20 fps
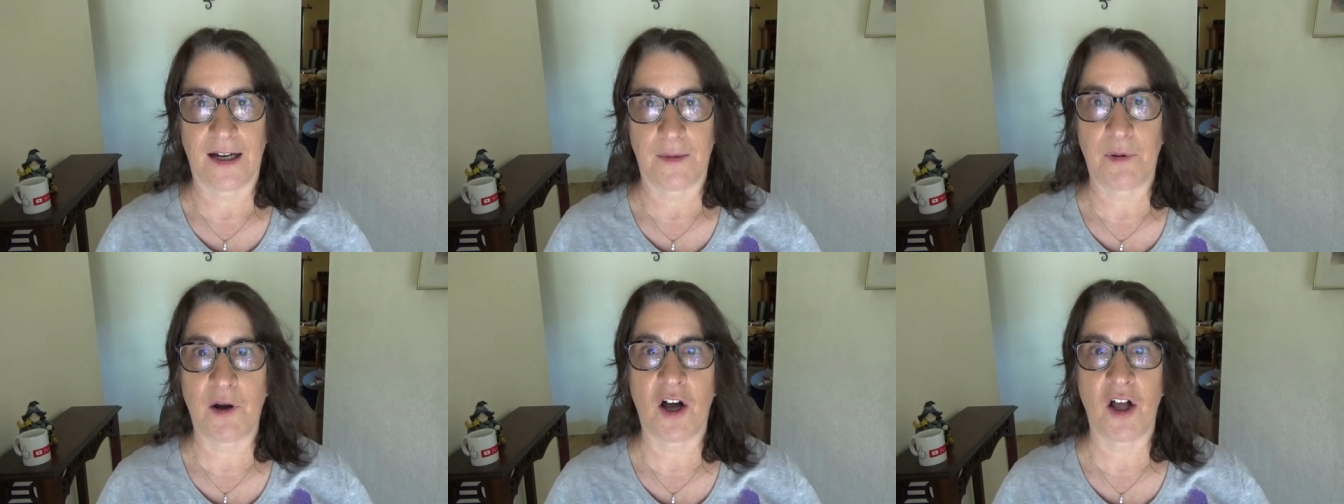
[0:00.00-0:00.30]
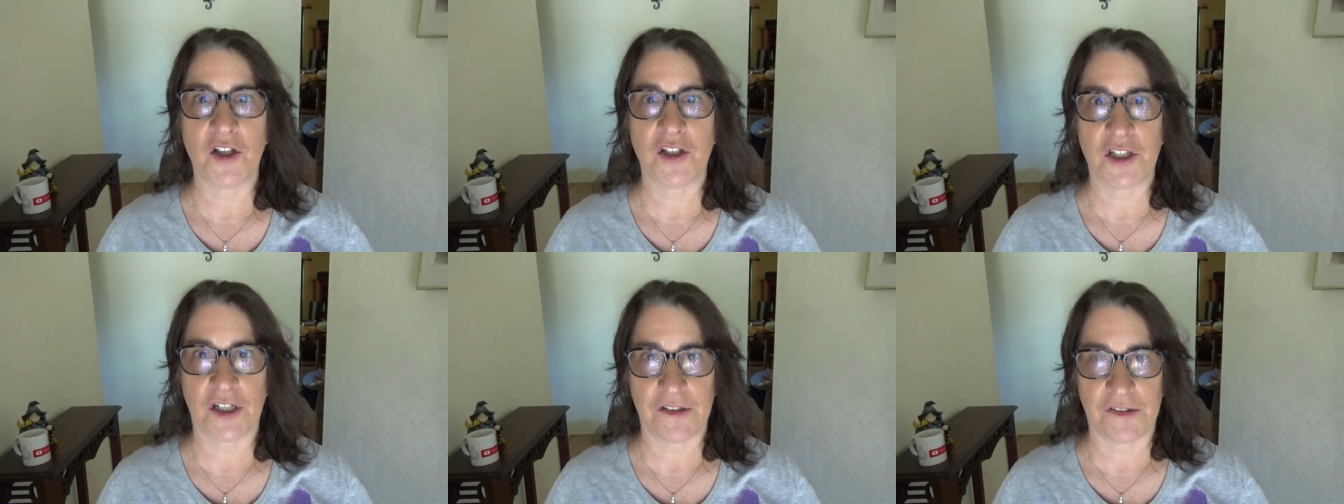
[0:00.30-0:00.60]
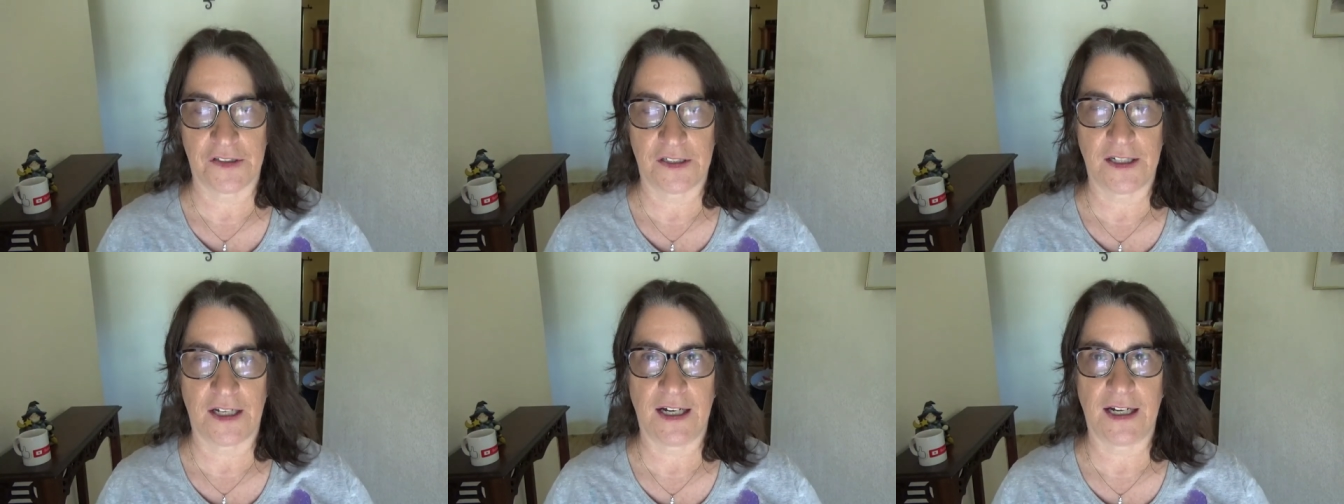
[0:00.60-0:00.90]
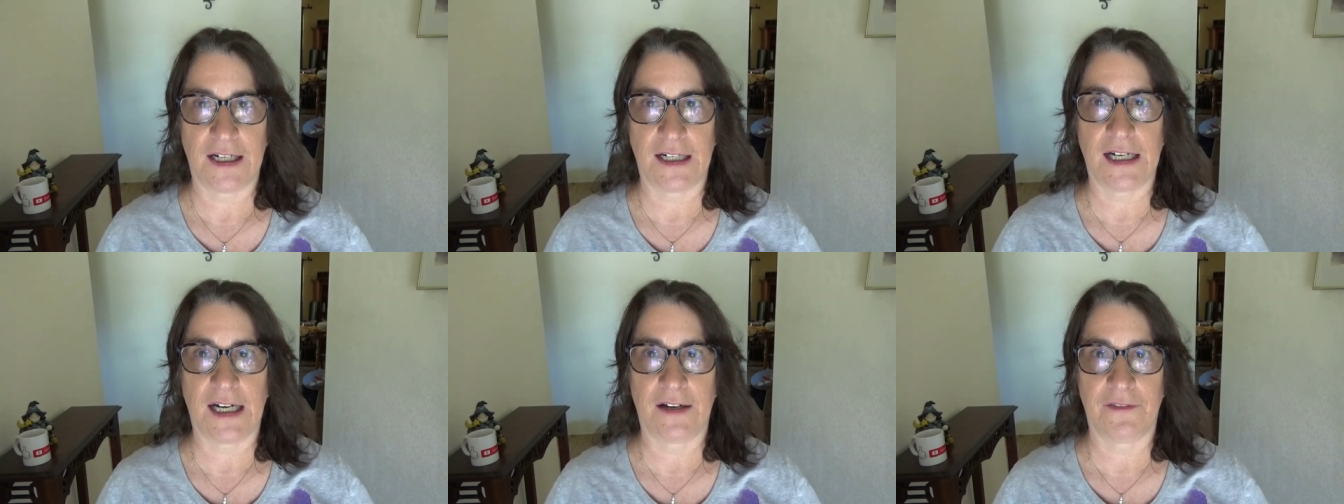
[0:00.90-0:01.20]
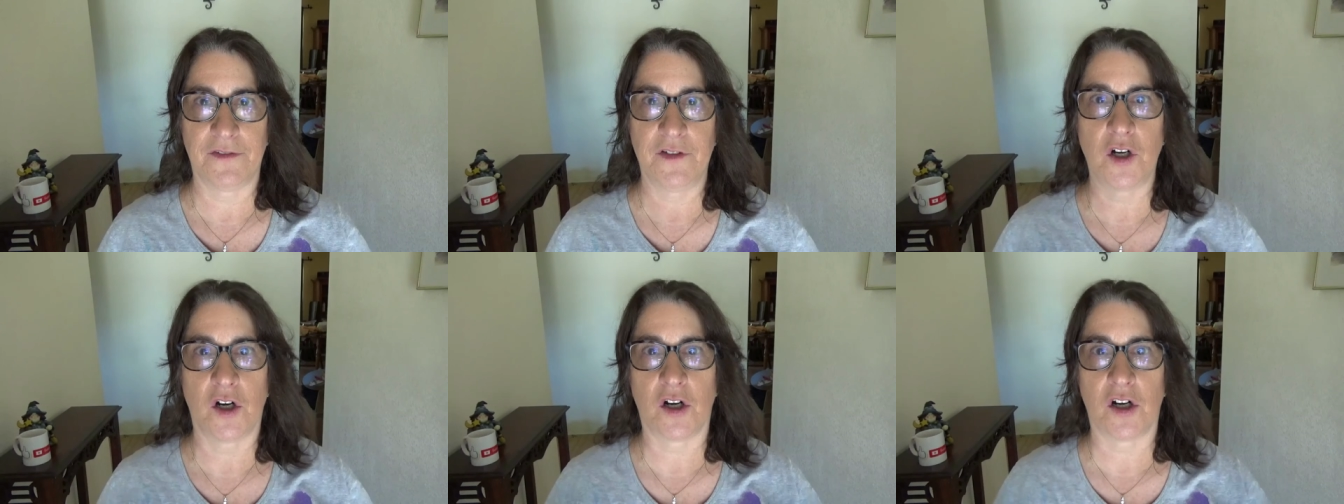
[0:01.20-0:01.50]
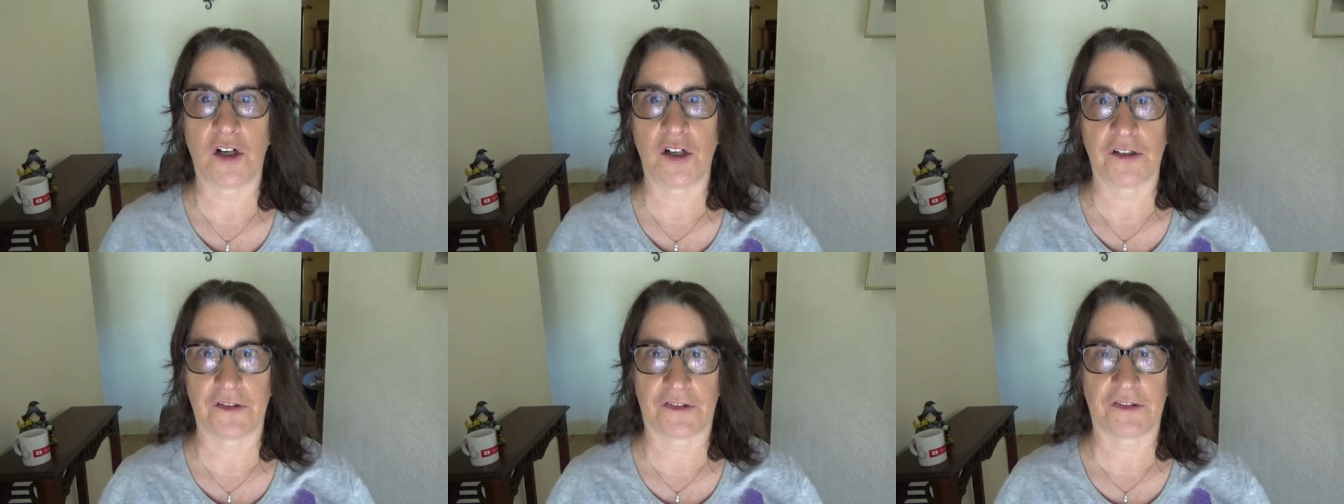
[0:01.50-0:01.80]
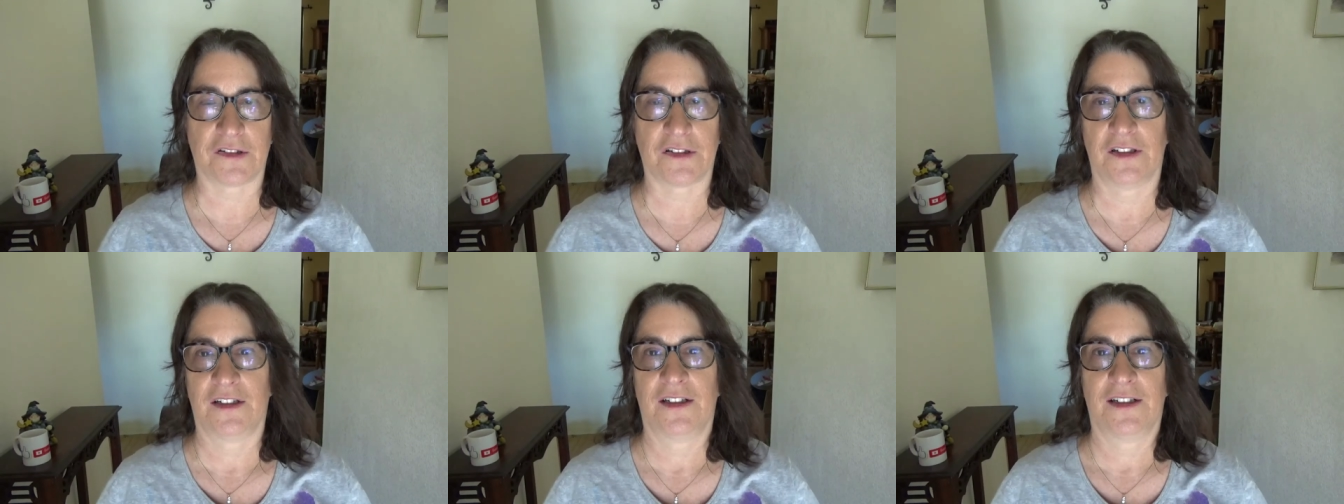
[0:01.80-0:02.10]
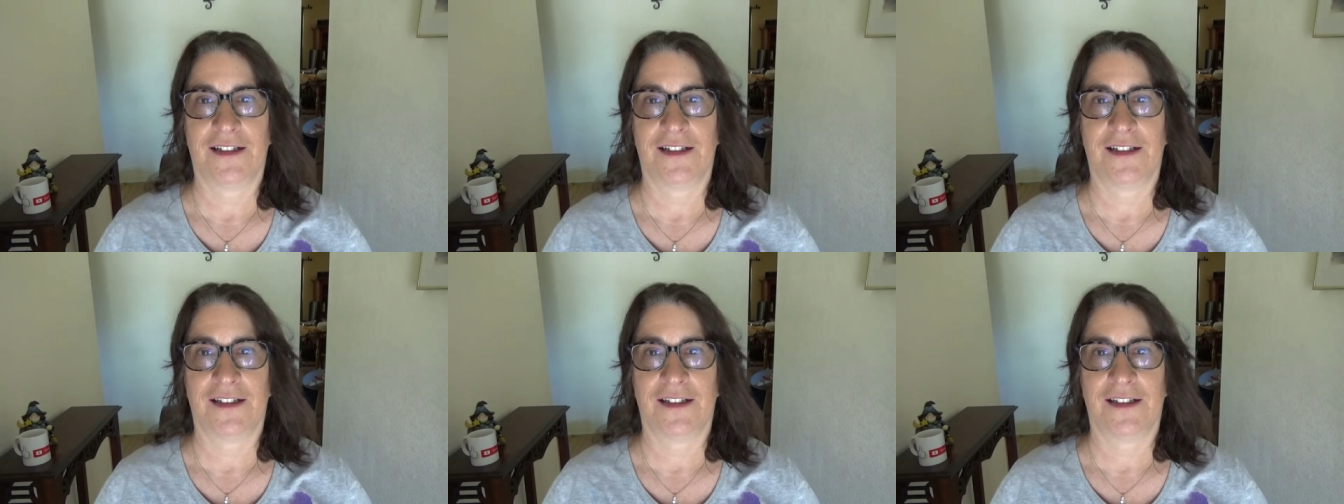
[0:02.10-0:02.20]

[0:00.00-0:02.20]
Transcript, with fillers: i apologize today i have dogs